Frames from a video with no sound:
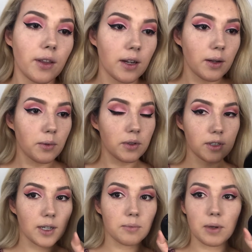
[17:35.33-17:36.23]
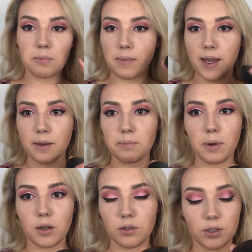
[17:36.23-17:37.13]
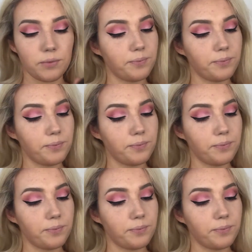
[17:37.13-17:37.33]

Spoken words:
Then I will take my MAC powder